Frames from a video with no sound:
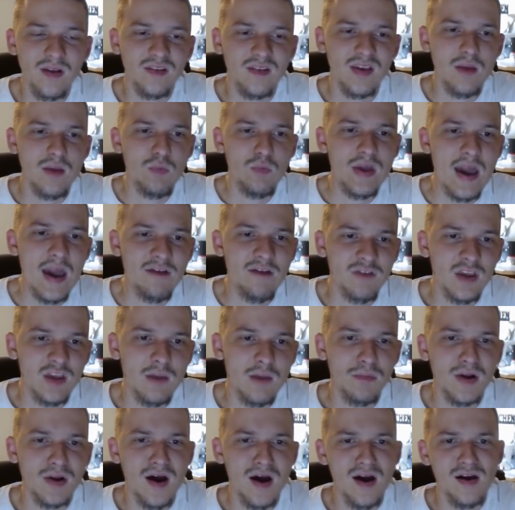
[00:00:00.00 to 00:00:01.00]
team we have to
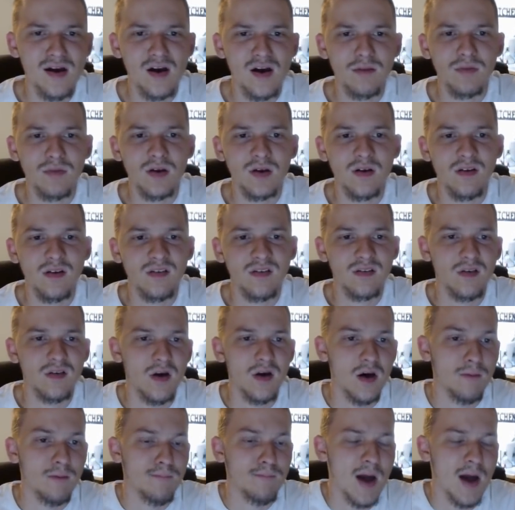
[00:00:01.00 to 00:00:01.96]
keep an eye on because um,